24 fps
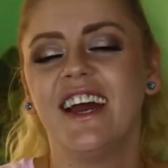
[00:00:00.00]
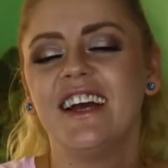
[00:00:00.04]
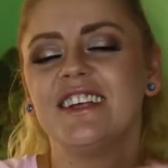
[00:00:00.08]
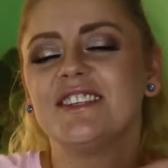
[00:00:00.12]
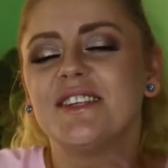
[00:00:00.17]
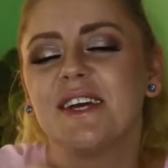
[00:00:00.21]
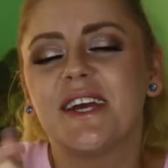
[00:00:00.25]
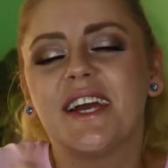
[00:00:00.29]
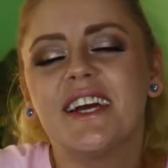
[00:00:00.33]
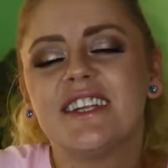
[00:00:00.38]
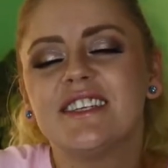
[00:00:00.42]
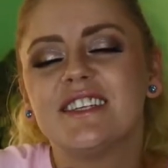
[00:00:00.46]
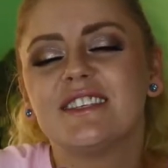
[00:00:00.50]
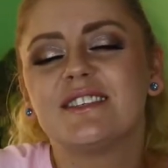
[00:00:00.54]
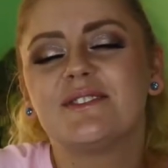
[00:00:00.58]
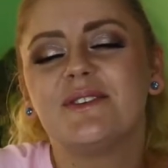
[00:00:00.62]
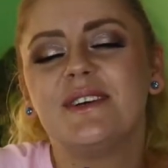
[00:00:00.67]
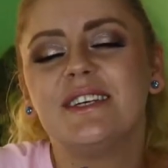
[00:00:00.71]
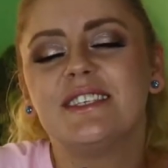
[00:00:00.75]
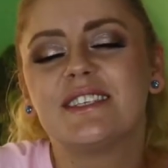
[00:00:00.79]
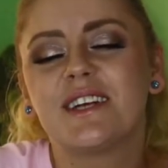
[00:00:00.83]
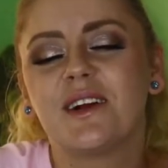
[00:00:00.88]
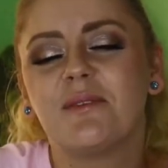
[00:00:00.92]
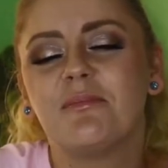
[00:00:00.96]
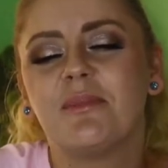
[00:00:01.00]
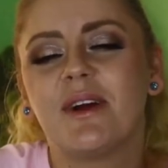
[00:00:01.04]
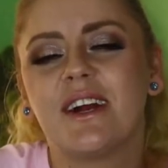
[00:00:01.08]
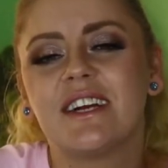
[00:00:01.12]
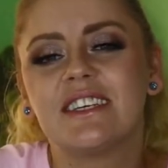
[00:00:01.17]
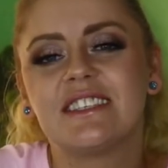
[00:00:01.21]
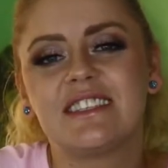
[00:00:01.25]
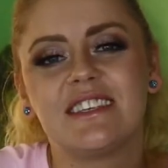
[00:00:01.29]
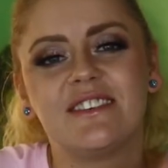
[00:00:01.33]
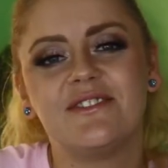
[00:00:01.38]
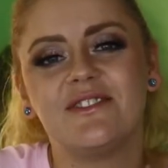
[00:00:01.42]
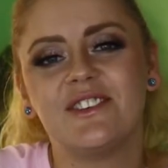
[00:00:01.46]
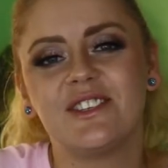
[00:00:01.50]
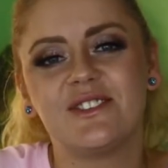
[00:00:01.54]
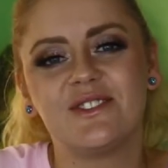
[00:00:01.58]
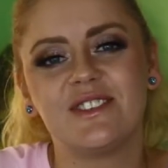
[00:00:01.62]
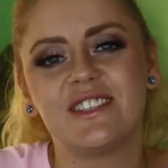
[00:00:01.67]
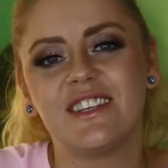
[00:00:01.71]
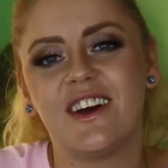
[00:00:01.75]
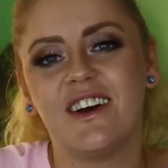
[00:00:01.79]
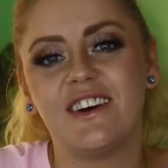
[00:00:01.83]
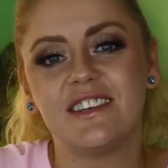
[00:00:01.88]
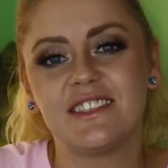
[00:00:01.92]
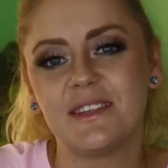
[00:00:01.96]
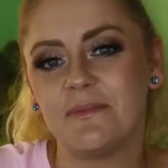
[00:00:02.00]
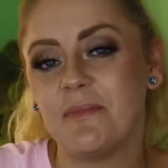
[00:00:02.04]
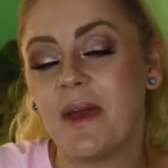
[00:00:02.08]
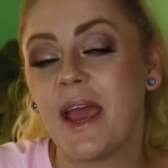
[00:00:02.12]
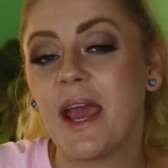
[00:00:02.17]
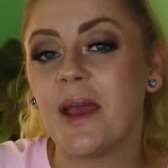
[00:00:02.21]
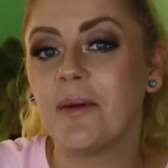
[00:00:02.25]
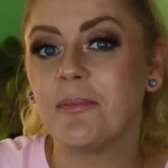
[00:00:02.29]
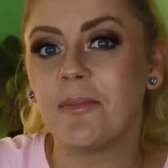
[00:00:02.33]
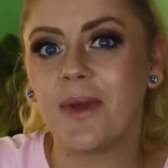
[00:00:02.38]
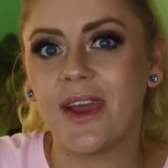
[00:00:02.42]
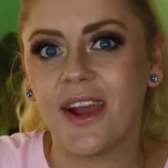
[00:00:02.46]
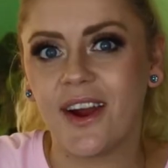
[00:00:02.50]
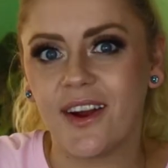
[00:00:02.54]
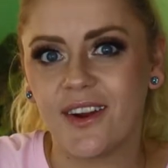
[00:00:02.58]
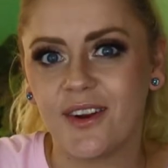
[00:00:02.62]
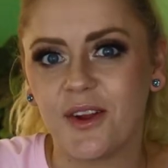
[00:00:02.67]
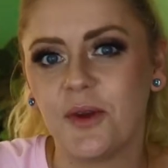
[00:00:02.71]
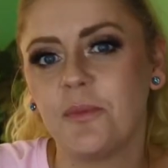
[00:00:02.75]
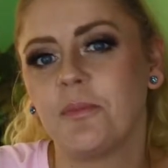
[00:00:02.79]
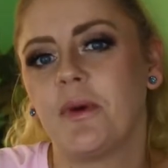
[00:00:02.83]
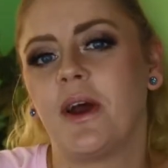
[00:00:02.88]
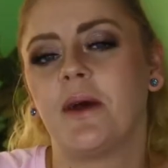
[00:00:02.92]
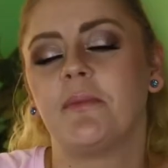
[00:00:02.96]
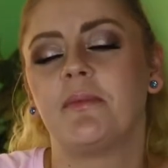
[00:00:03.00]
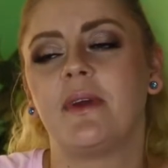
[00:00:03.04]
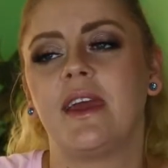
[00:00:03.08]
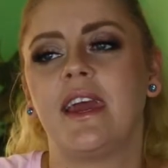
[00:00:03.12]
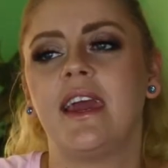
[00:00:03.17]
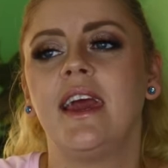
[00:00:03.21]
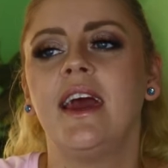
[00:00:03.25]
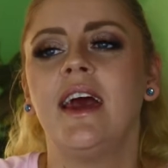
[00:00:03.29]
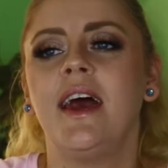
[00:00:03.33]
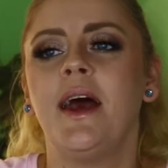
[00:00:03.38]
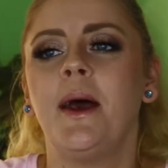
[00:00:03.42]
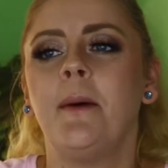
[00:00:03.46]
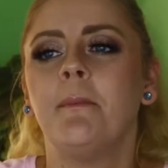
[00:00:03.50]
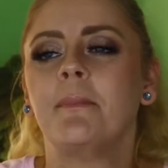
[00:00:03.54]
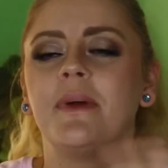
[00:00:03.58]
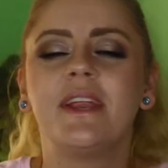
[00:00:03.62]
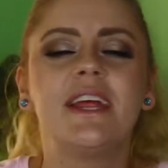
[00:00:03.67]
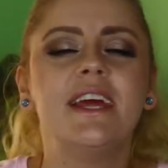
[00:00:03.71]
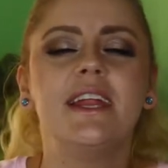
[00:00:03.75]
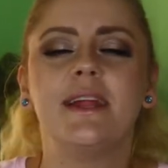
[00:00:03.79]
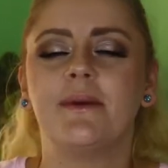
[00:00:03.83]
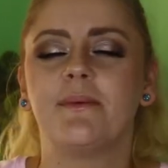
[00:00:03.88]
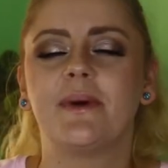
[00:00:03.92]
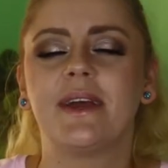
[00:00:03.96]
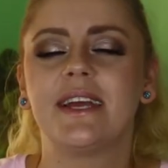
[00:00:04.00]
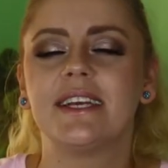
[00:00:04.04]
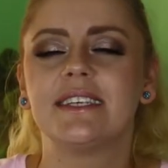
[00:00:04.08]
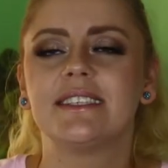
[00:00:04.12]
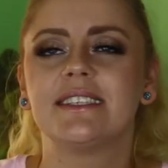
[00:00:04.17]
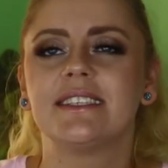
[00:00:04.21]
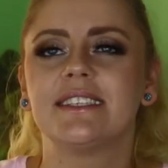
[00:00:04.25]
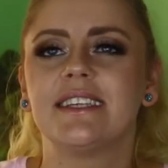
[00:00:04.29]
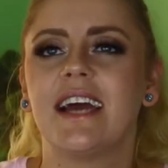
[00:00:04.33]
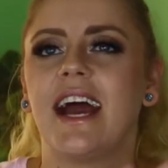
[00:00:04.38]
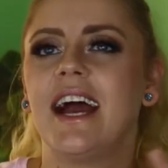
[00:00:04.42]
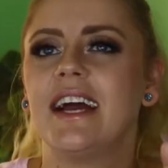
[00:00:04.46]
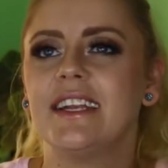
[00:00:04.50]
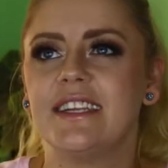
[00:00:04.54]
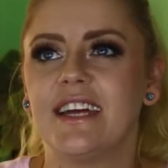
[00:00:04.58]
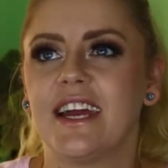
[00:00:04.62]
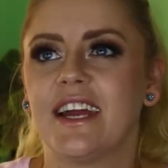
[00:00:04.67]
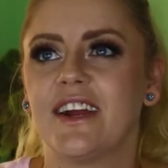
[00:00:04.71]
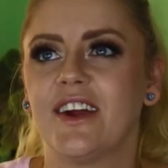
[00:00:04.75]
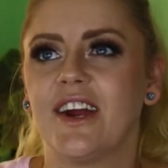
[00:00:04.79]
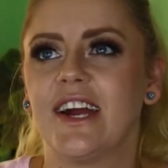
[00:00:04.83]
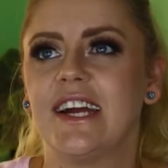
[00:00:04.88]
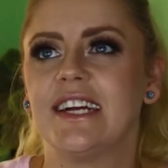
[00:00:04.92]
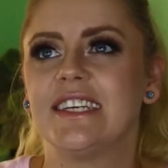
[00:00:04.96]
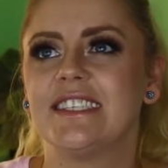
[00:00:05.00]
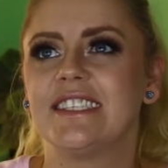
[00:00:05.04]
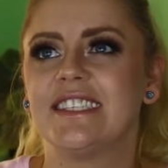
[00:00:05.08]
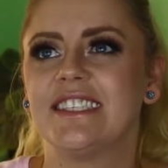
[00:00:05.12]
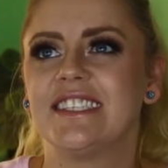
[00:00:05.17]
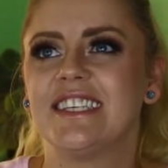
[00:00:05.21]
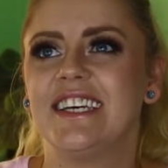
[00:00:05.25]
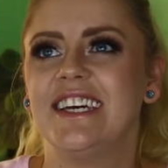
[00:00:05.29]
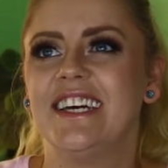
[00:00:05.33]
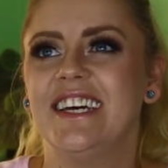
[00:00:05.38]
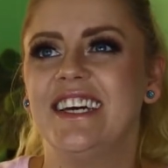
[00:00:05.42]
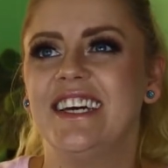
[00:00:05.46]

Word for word: So I got to squeeze her in person, which was awesome, and meet her new puppy. But anyways, I digress.